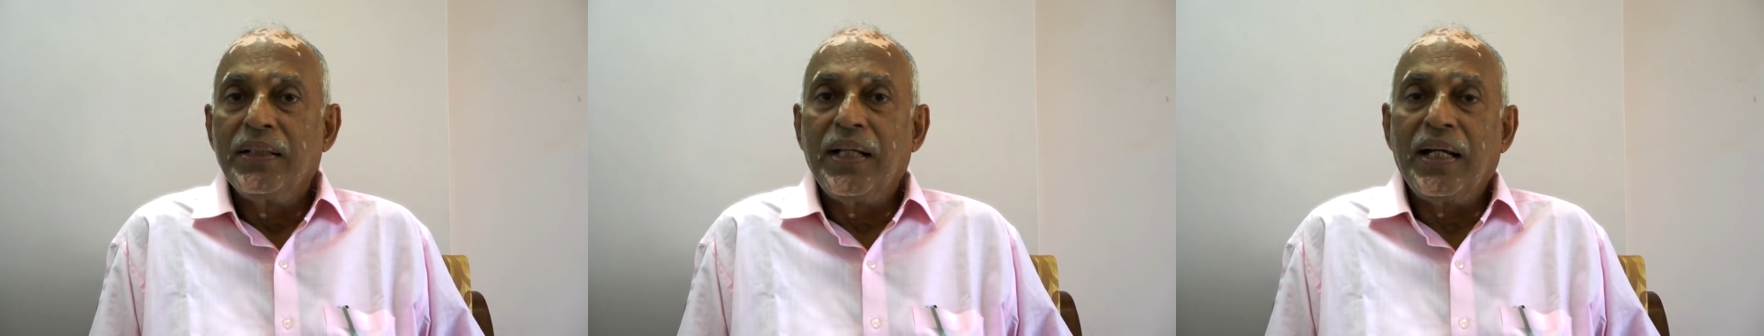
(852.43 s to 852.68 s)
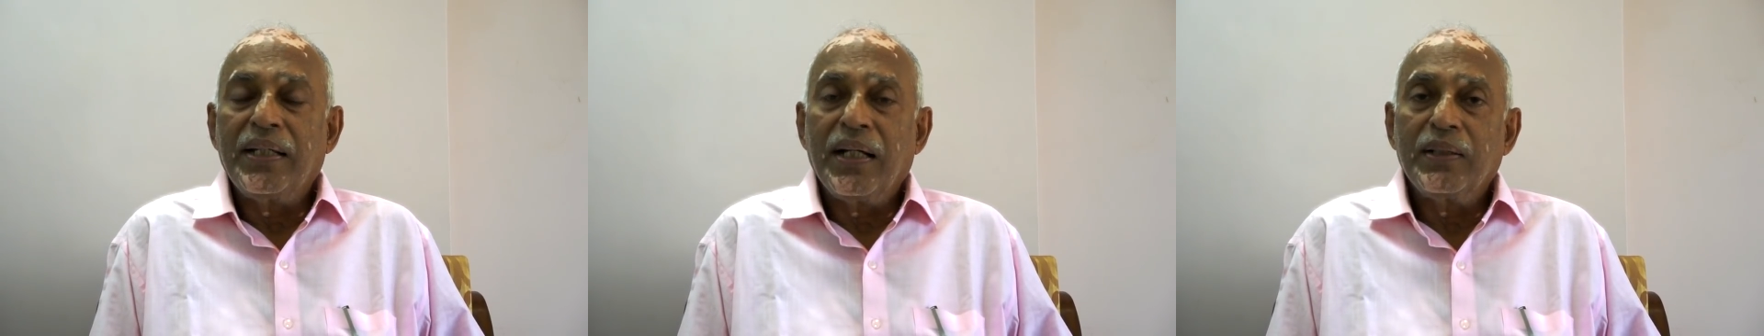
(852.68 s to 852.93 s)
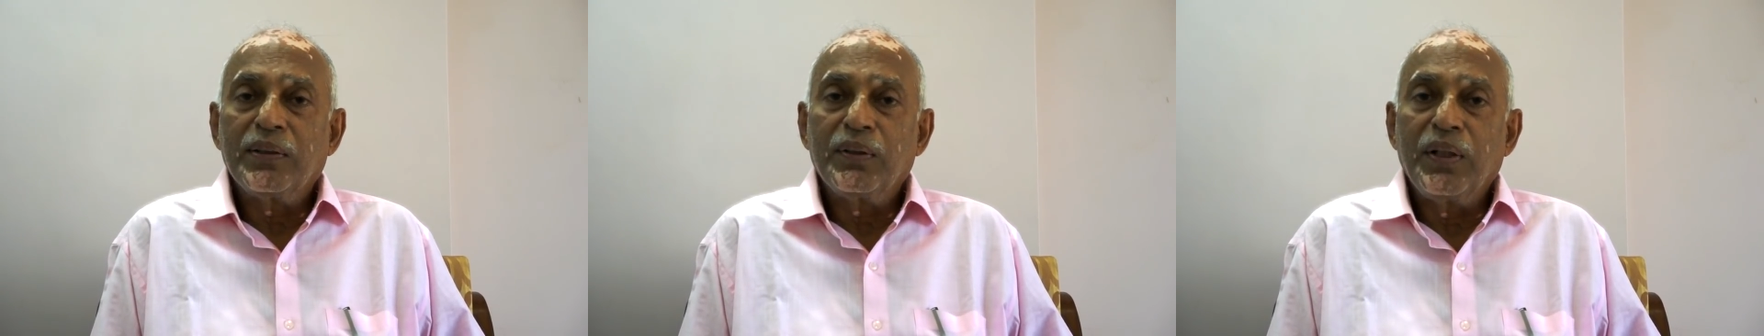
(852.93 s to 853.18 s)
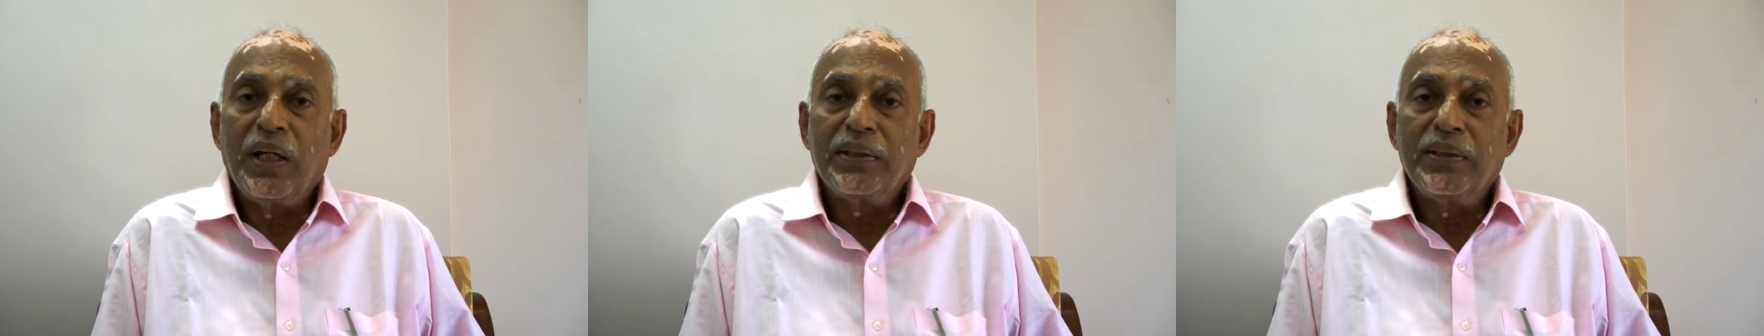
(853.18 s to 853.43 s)
That
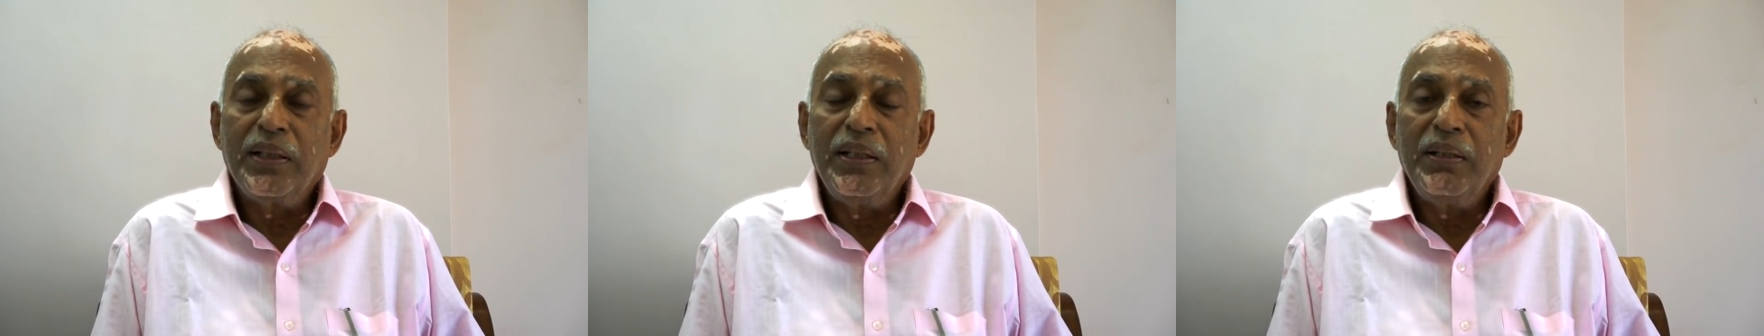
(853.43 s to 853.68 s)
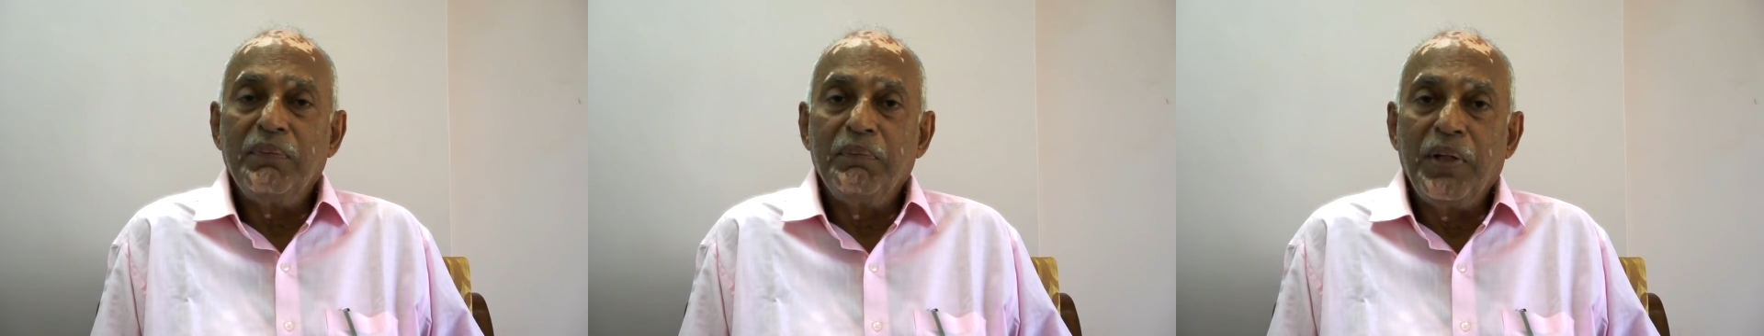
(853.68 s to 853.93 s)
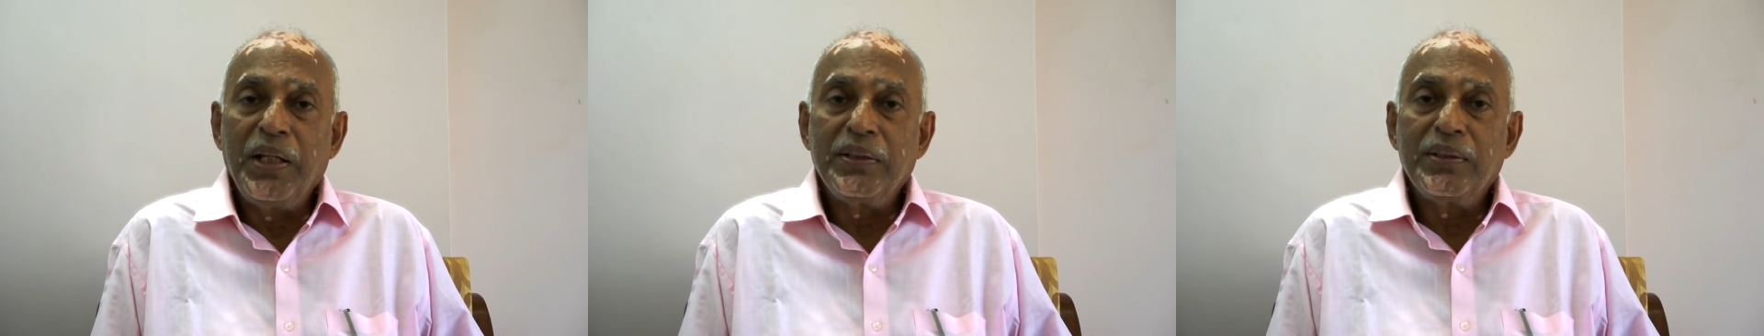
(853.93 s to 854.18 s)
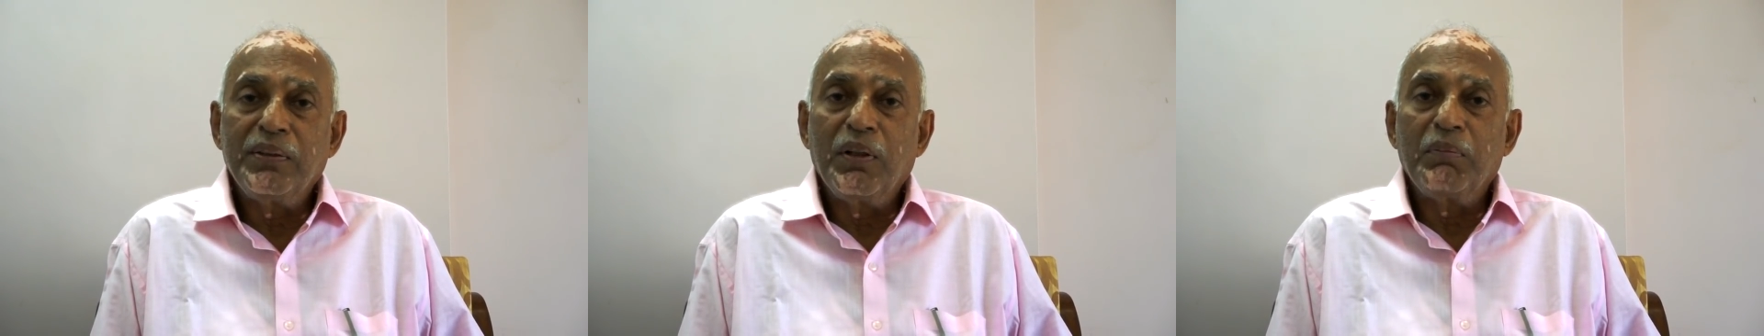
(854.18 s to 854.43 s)
also actually
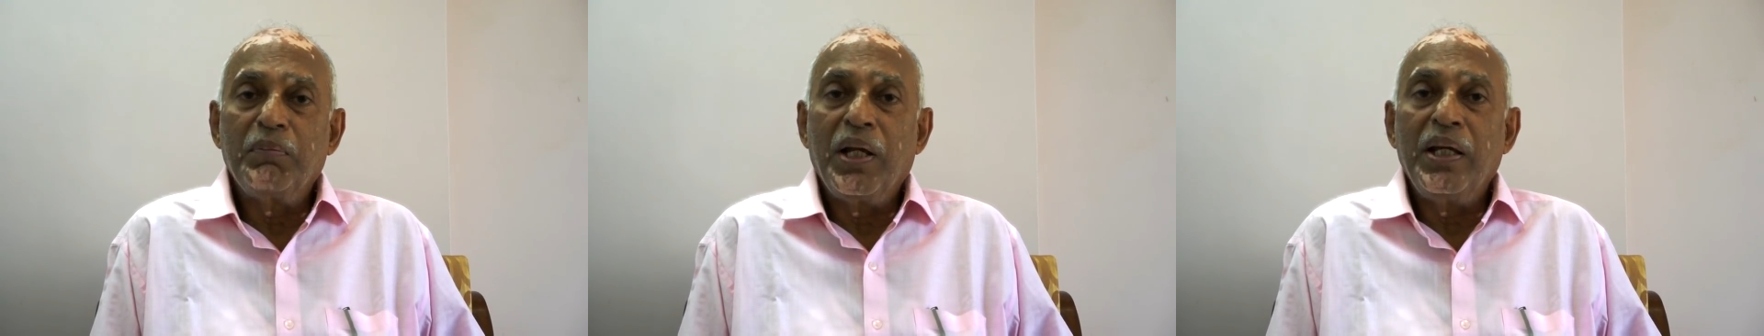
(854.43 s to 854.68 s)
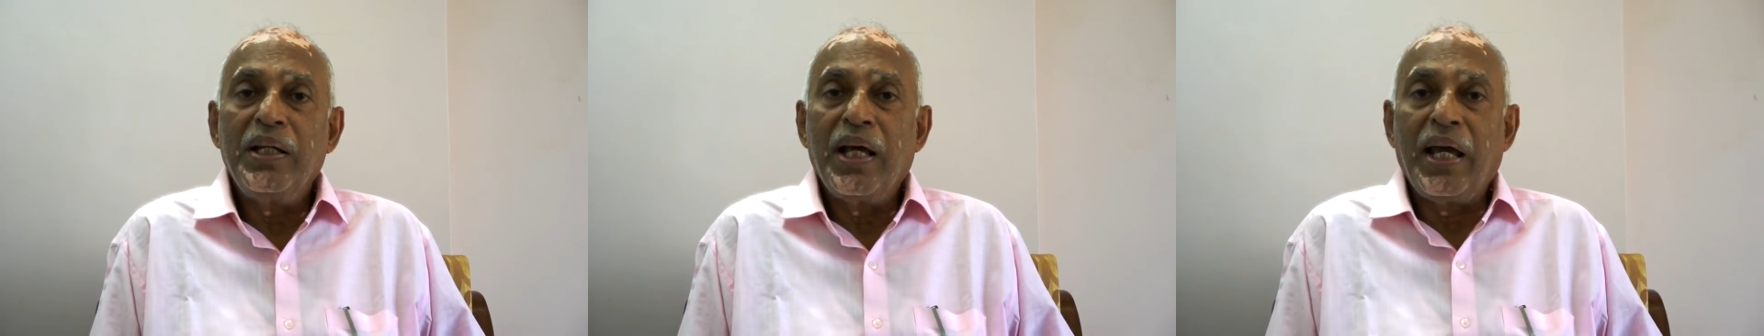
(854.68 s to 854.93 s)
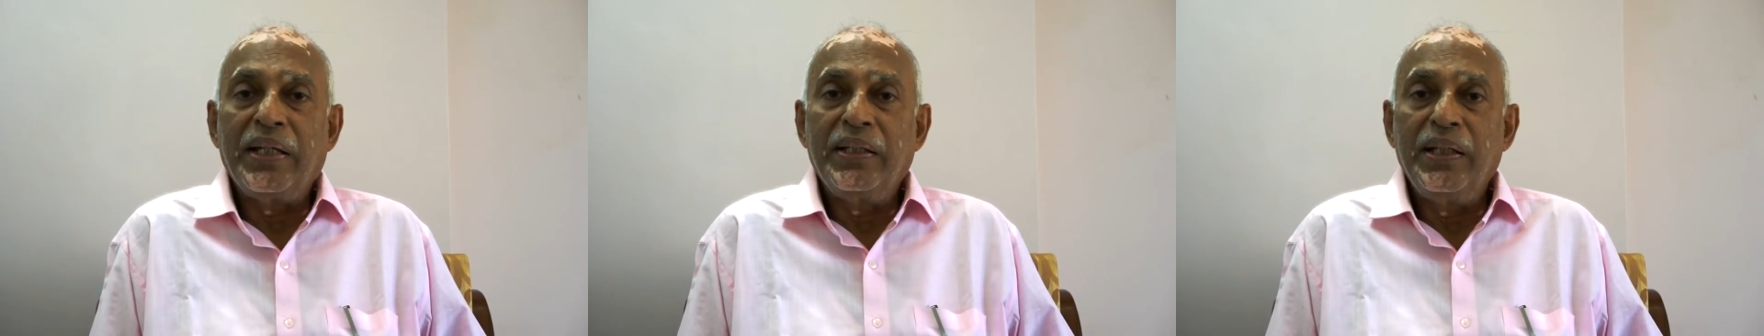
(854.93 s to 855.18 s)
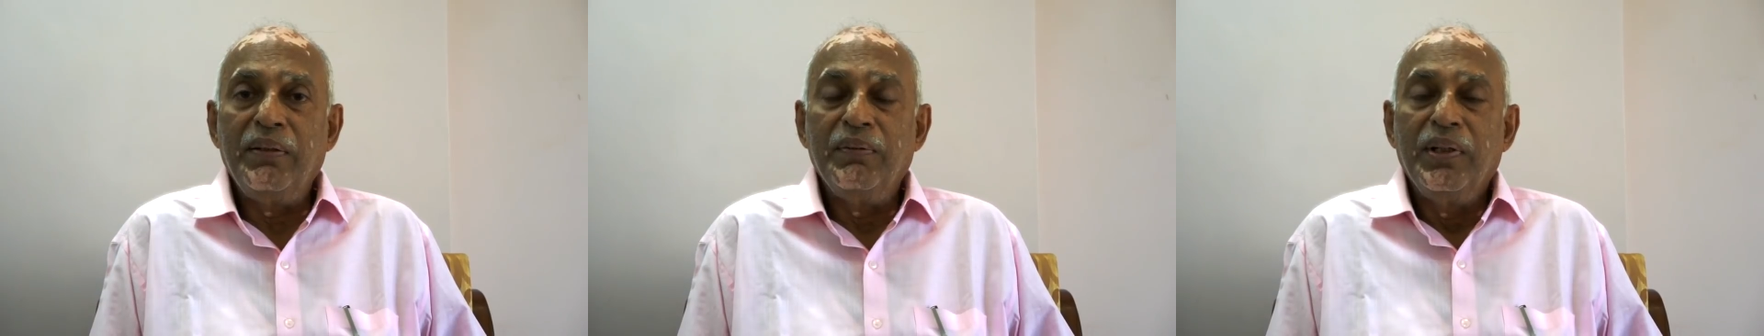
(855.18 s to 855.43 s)
makes your brain
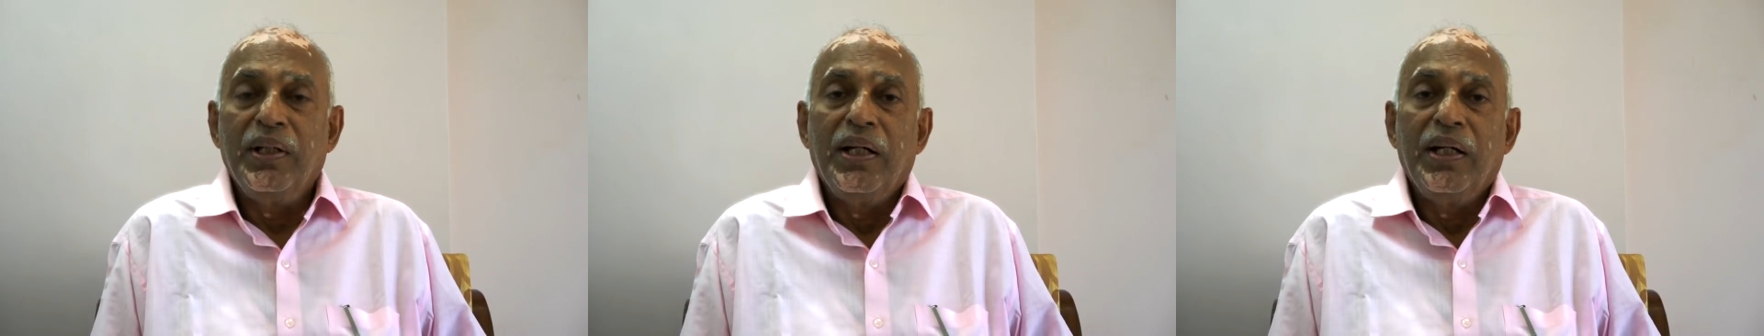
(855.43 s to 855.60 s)
active.